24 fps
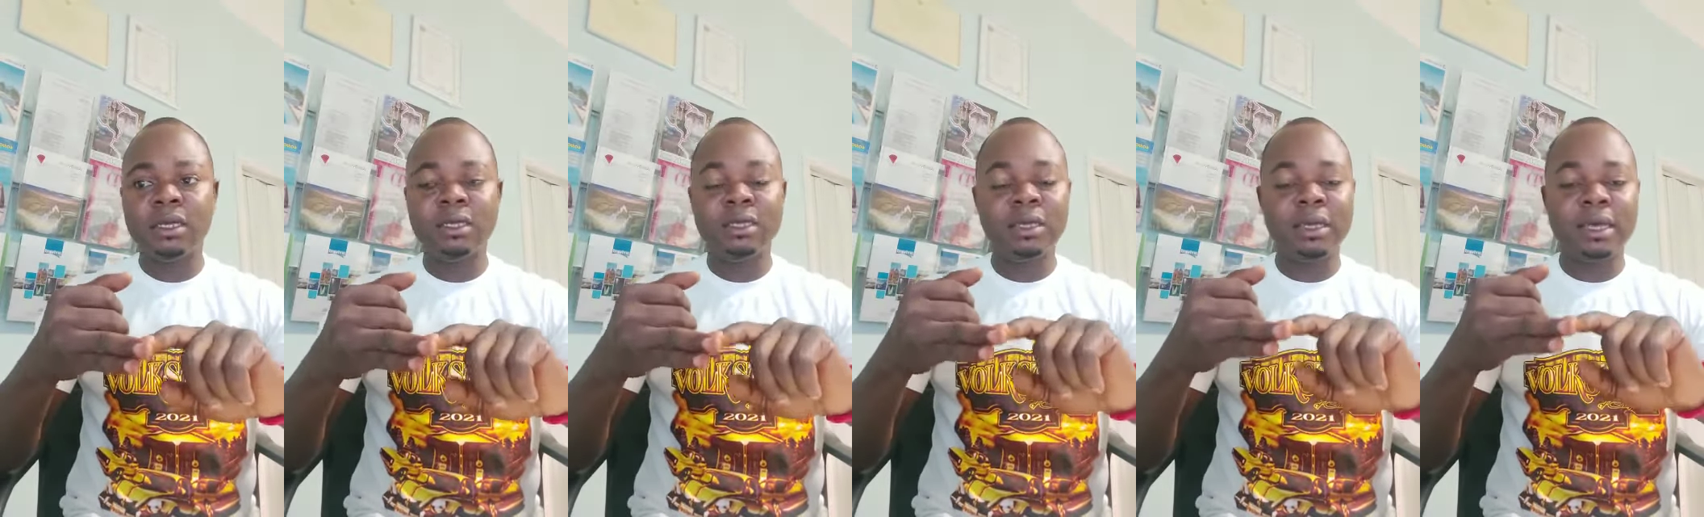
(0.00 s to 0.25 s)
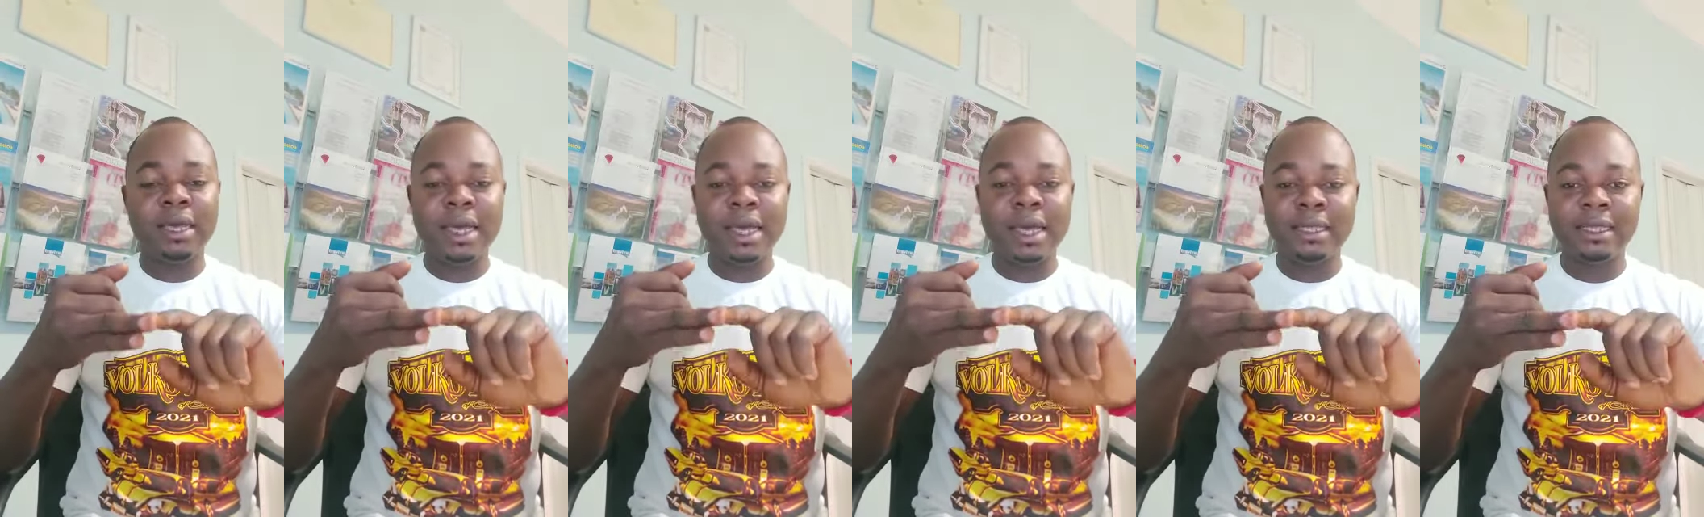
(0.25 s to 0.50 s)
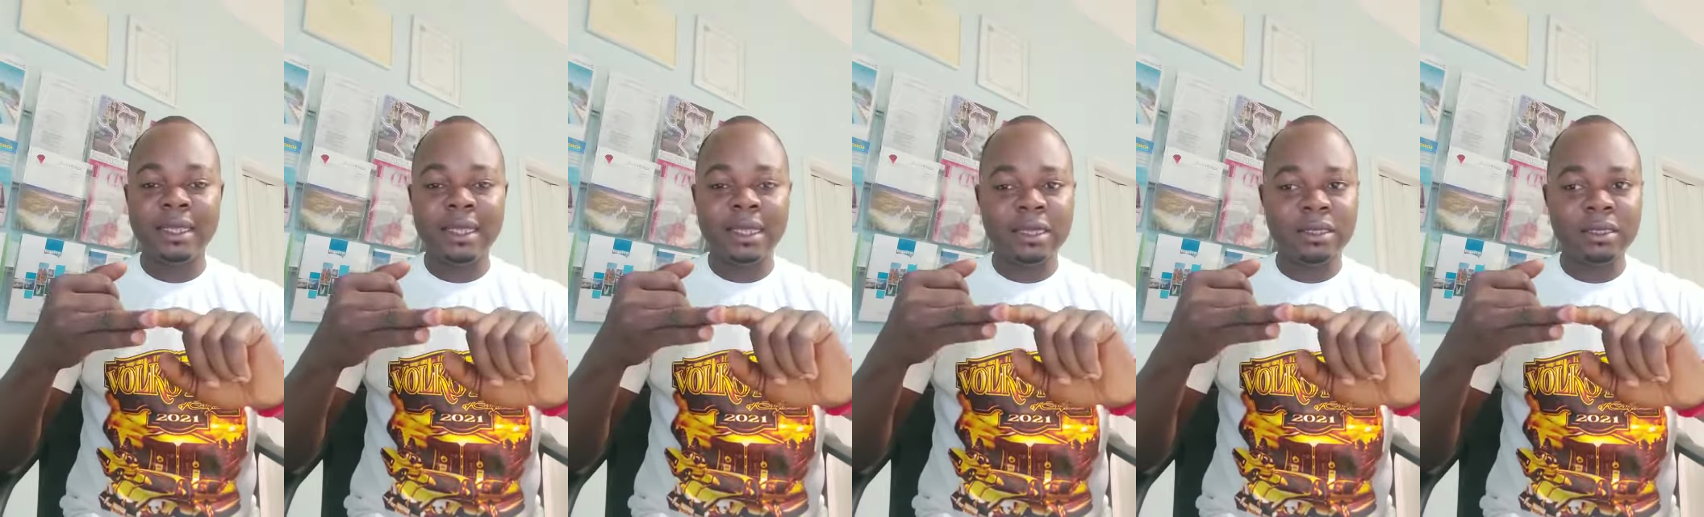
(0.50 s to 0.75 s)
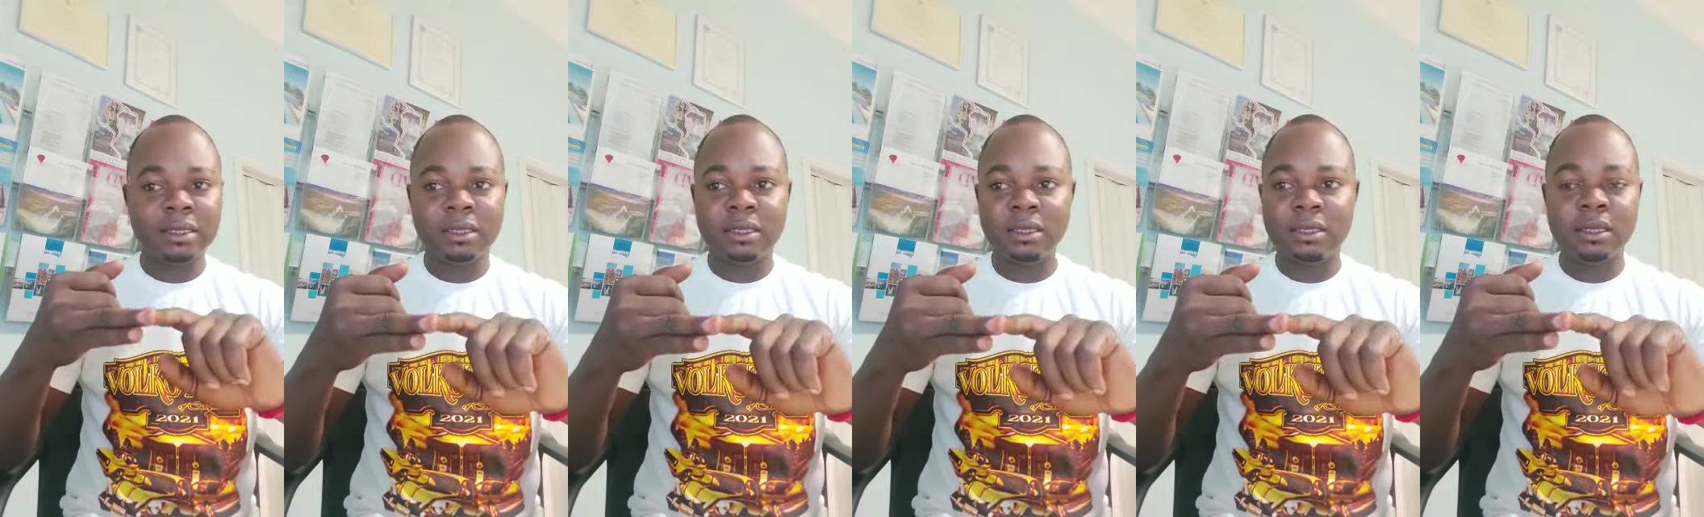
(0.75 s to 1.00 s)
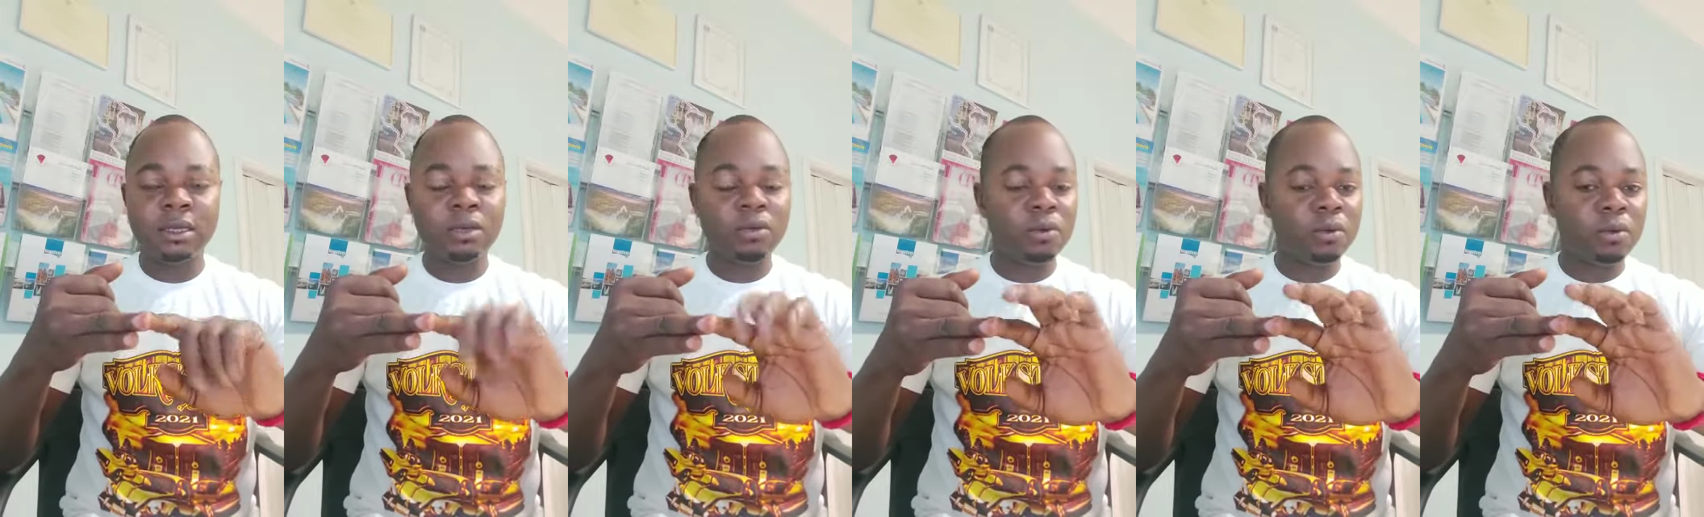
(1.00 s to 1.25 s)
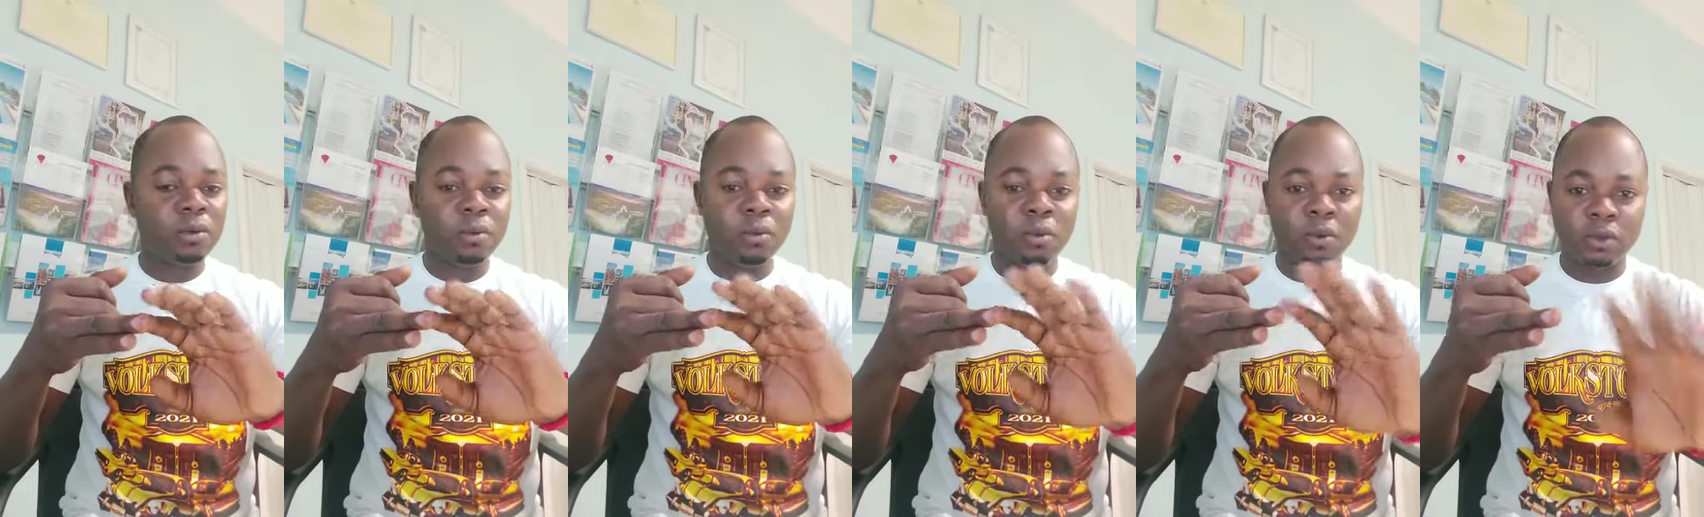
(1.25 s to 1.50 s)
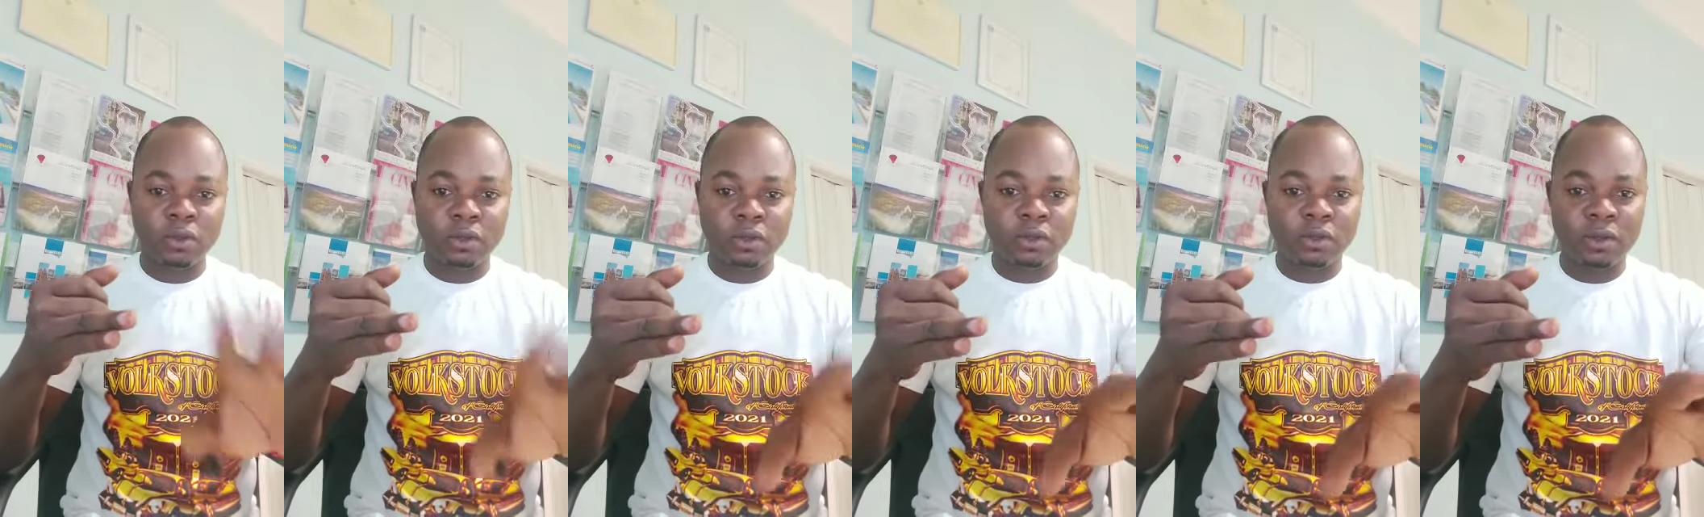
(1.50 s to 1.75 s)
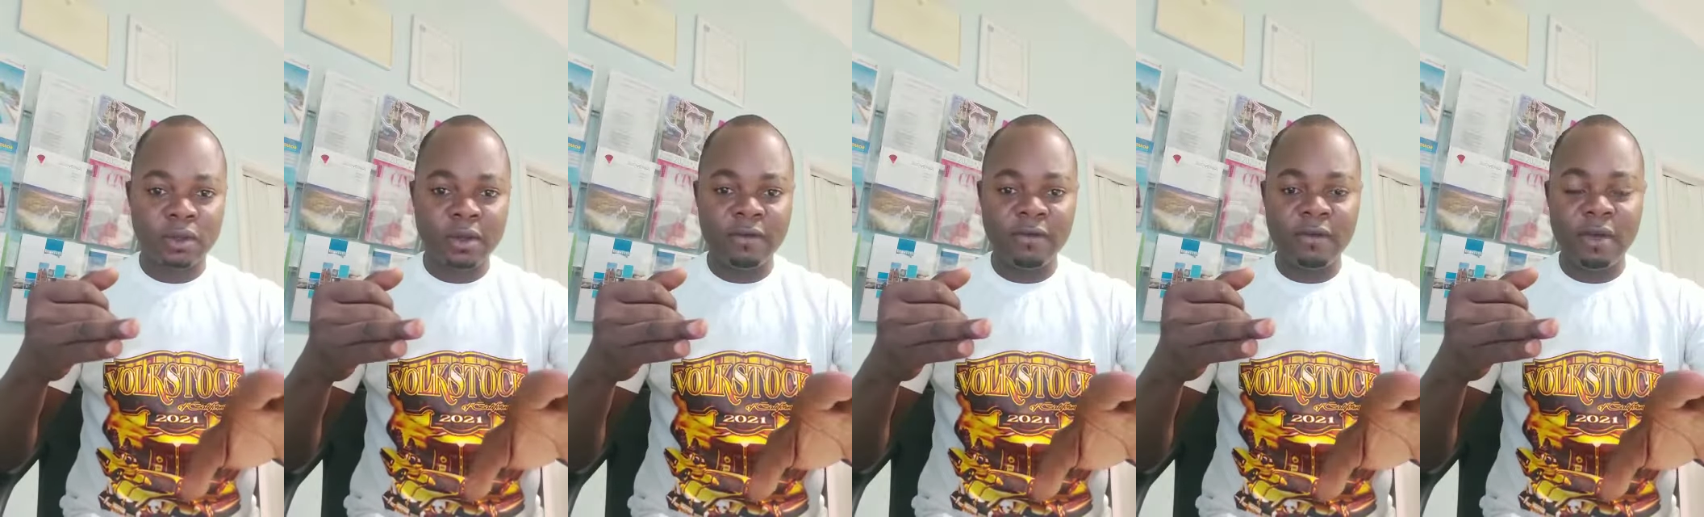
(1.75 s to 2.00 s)
the NAT,
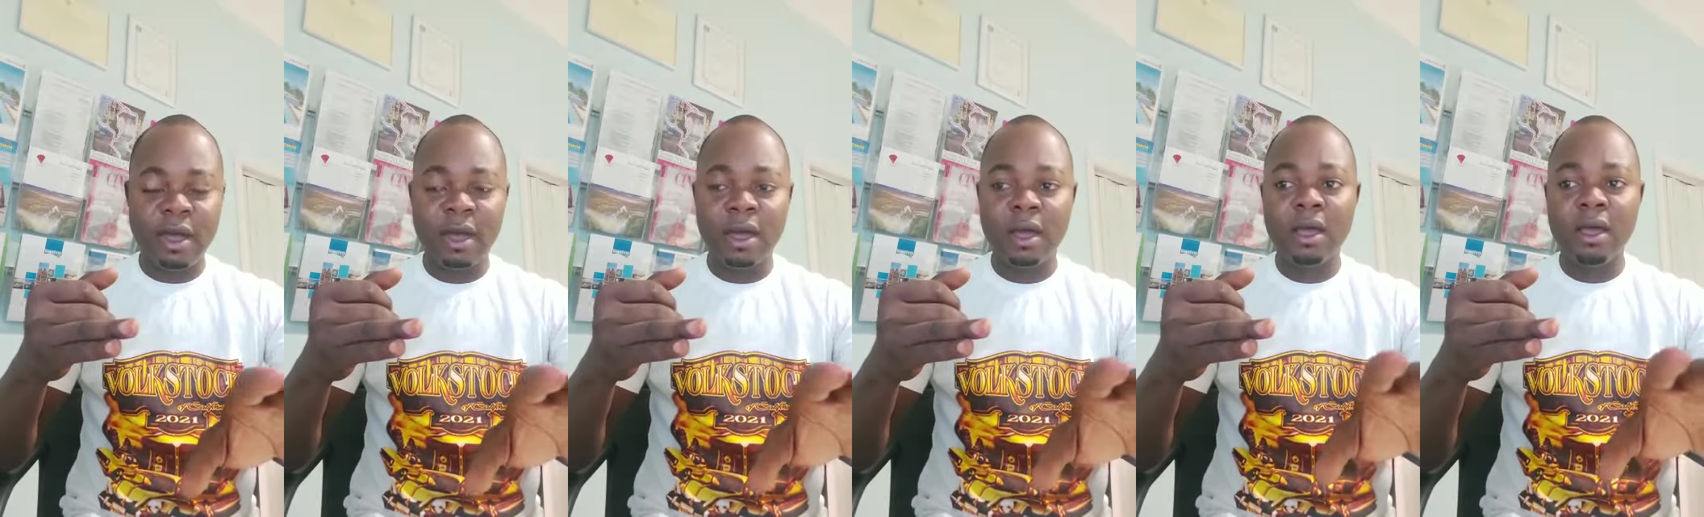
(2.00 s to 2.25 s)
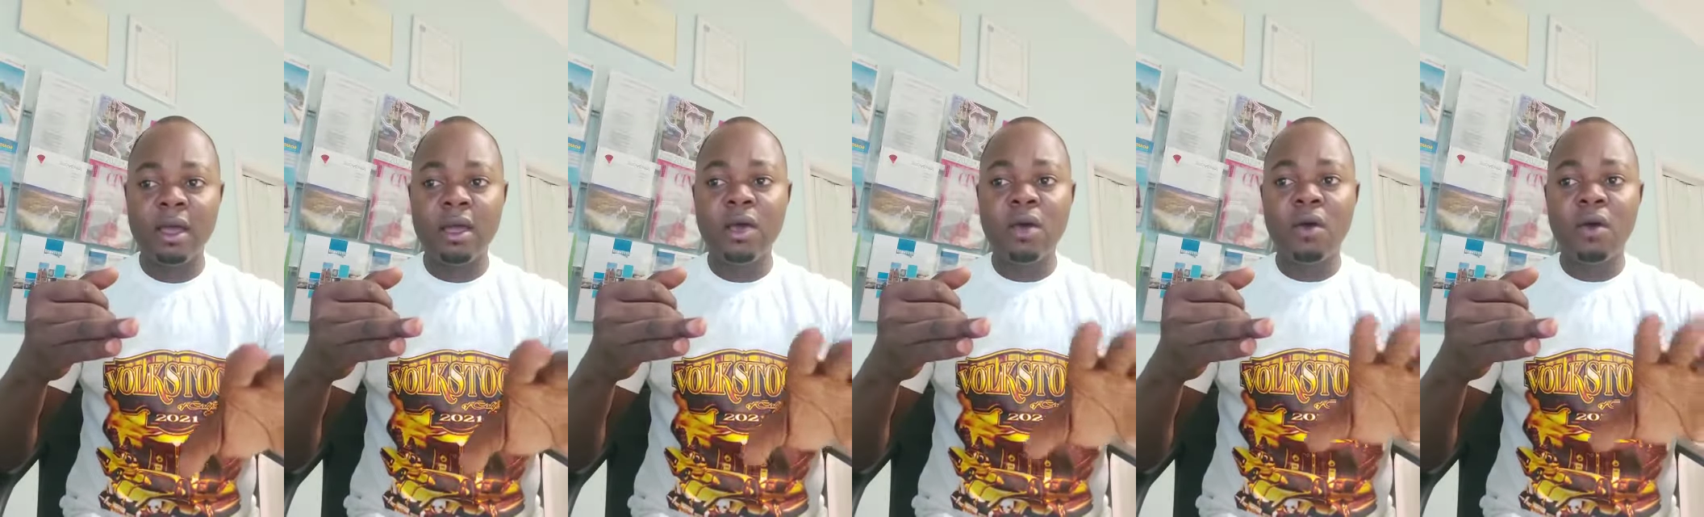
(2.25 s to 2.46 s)
whatsoever